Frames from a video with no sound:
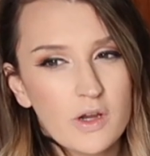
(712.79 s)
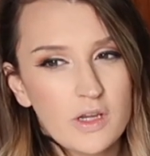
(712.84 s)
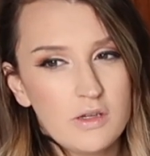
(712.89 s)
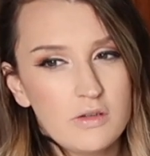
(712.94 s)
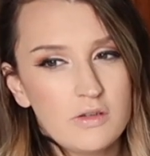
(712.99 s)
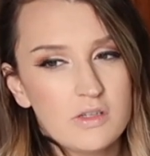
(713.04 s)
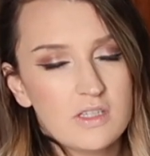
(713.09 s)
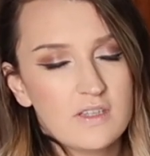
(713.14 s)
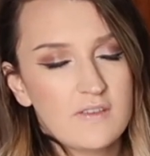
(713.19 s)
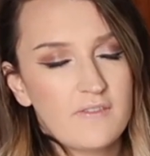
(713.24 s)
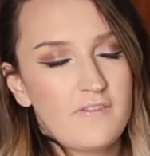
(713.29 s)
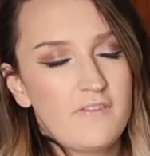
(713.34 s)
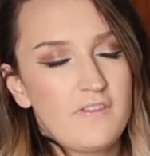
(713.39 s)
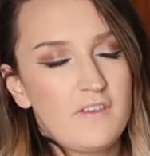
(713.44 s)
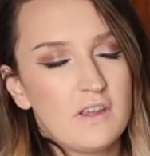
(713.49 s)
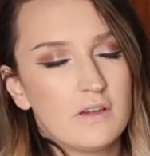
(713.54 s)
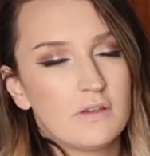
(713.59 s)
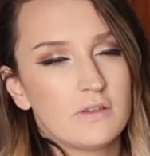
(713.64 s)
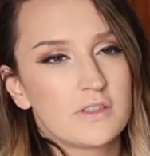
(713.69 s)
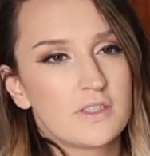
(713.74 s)
you just
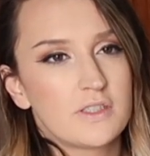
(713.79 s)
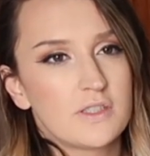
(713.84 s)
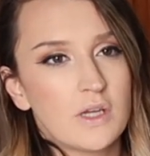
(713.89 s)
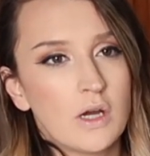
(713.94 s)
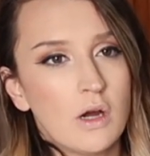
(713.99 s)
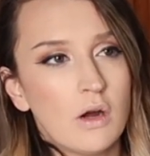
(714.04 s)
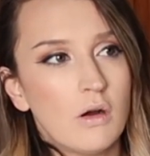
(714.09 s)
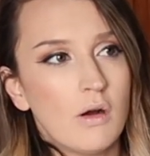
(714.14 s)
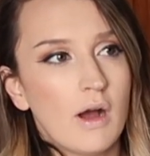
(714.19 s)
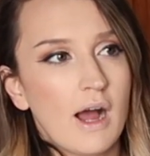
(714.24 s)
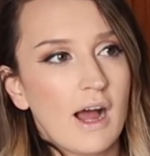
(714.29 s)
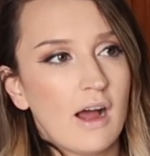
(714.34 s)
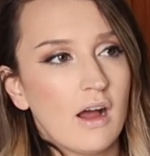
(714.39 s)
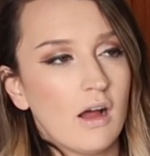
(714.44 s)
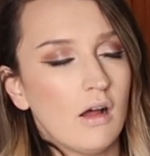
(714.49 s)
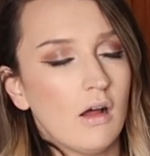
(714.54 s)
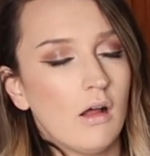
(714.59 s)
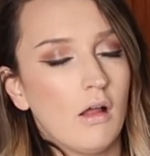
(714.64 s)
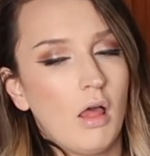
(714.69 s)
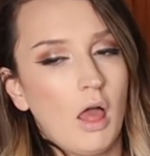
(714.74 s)
feel so
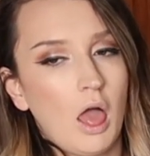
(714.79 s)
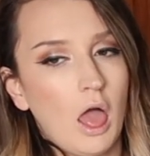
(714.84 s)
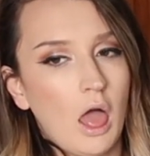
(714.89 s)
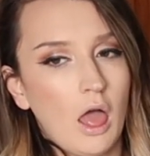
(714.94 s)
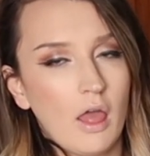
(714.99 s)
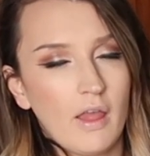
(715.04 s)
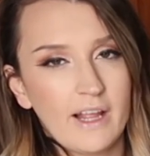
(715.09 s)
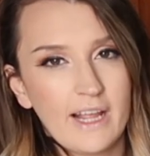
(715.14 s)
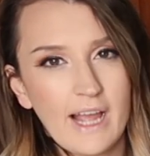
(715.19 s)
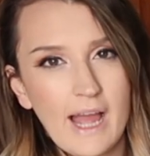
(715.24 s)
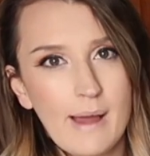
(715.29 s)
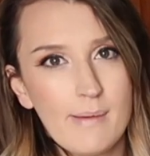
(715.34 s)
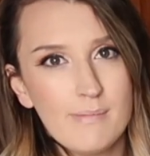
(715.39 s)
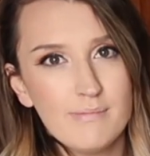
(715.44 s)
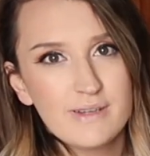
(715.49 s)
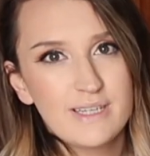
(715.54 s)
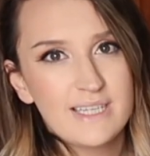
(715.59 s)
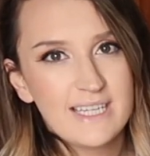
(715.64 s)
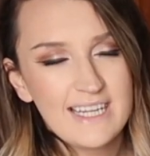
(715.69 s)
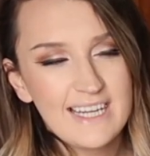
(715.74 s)
like
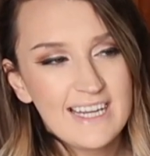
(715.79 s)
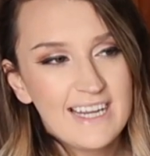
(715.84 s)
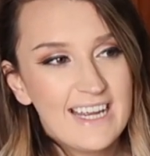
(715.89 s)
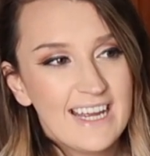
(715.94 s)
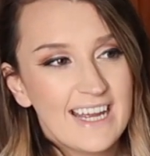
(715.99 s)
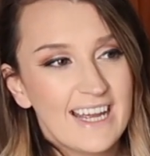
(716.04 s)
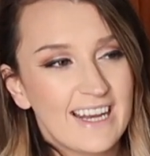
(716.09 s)
empty,